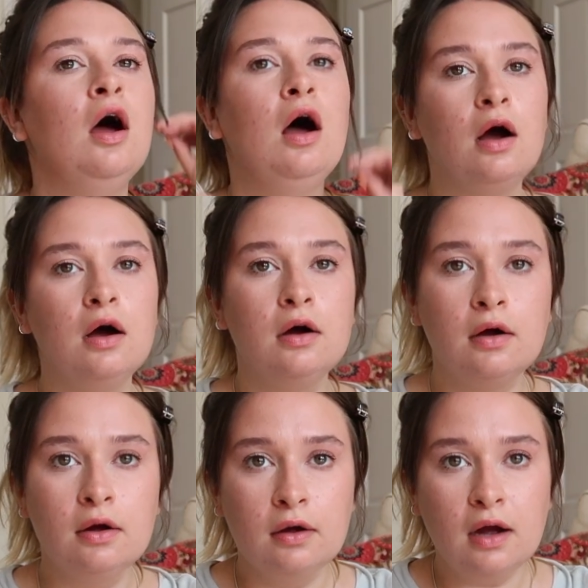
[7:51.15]

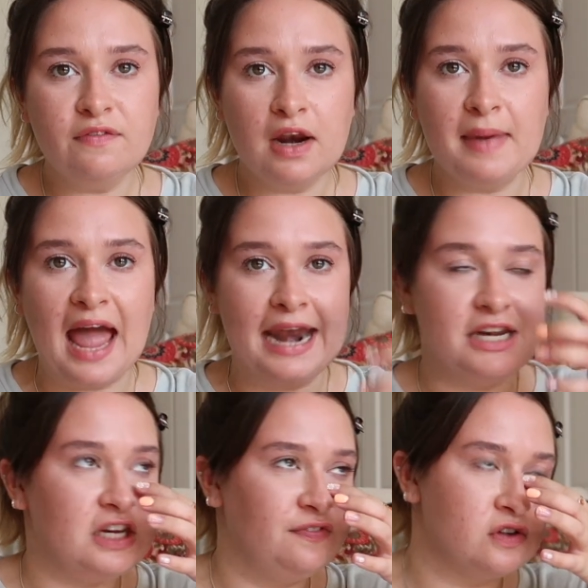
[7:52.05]
I feel like my
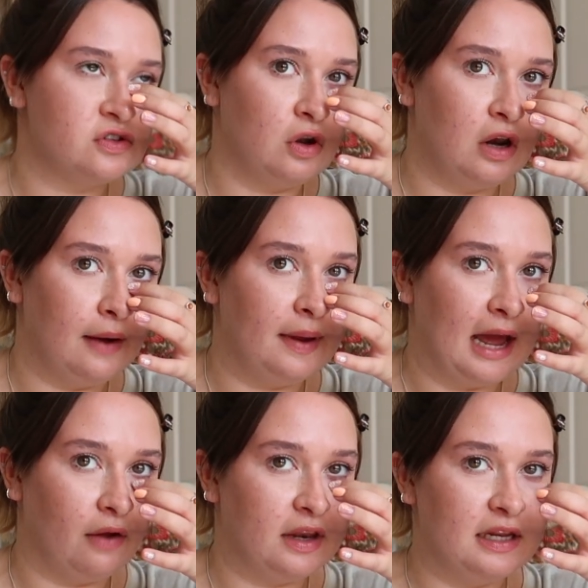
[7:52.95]
energy feels a lot lower
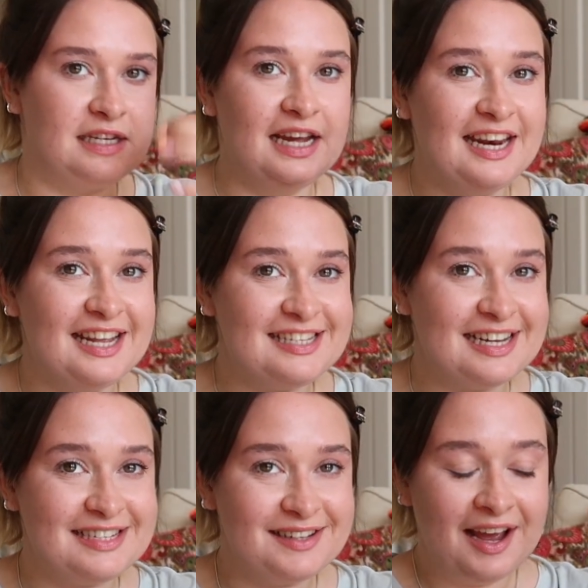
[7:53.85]
now than it
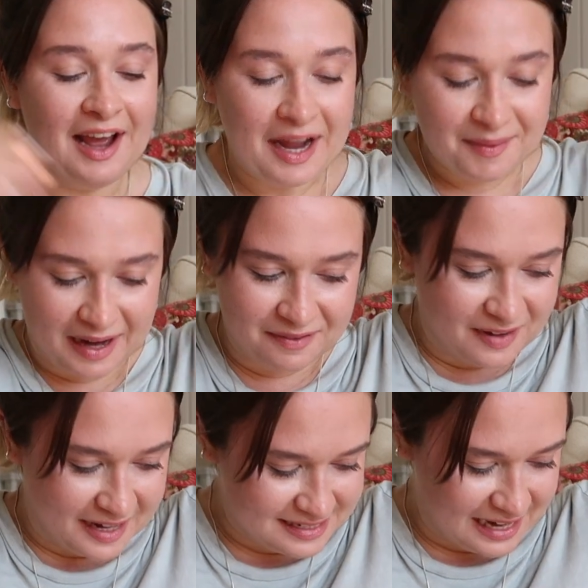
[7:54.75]
did when I
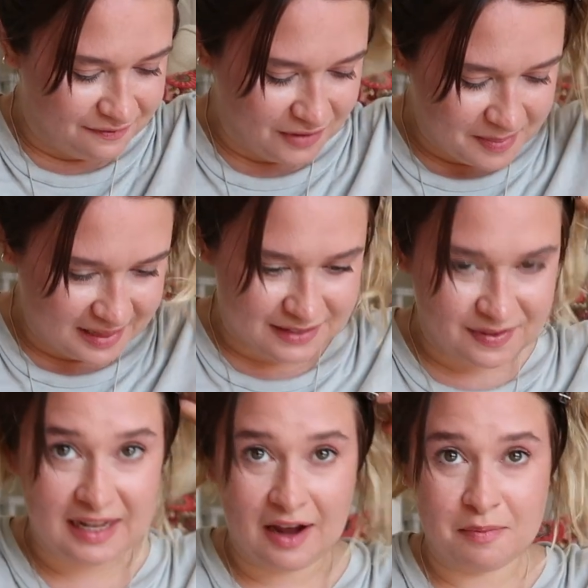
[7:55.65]
first started filming this
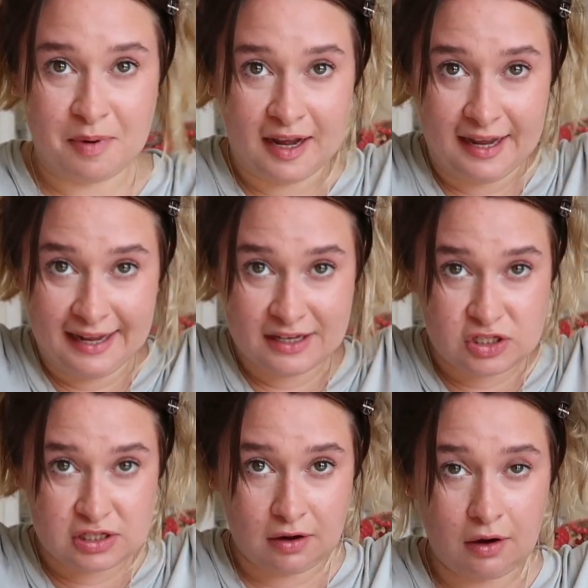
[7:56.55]
video, but it
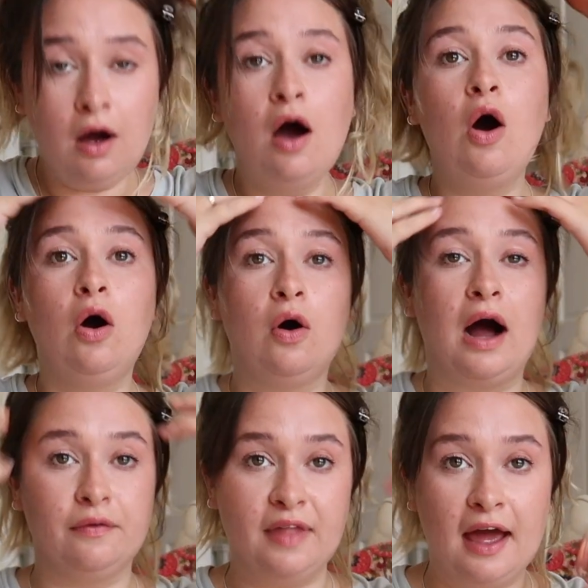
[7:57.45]
is hot
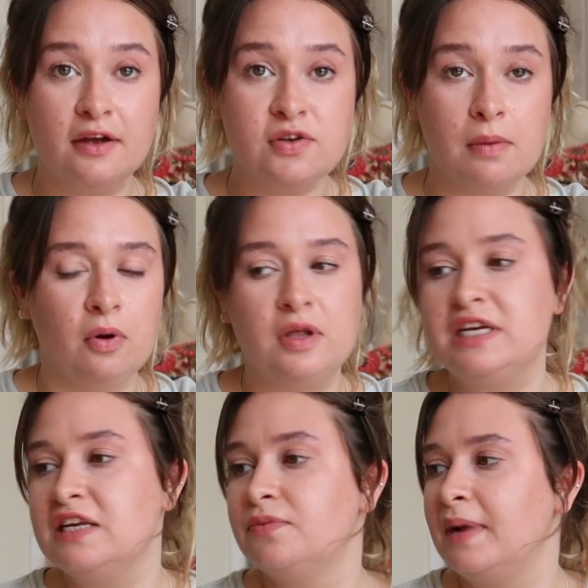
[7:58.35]
out there, so
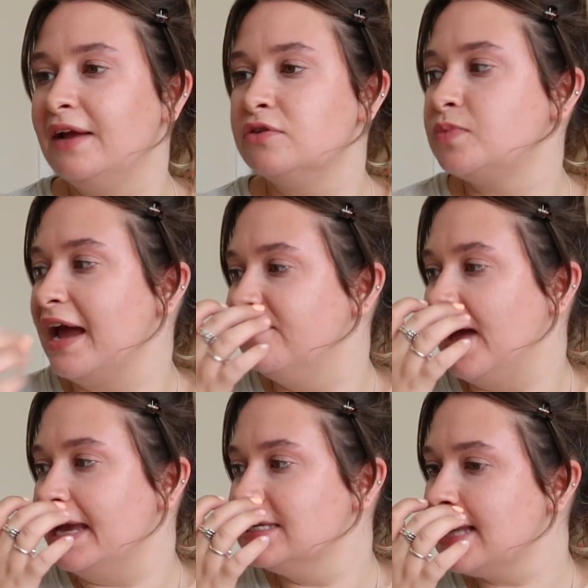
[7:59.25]
apologies for my little sweaty
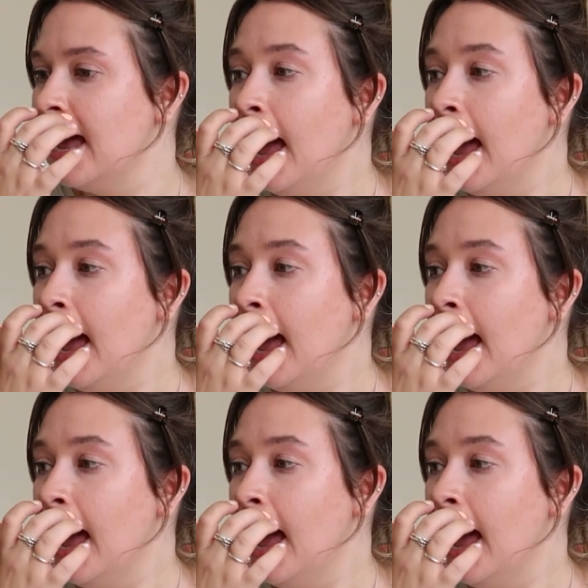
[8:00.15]
face.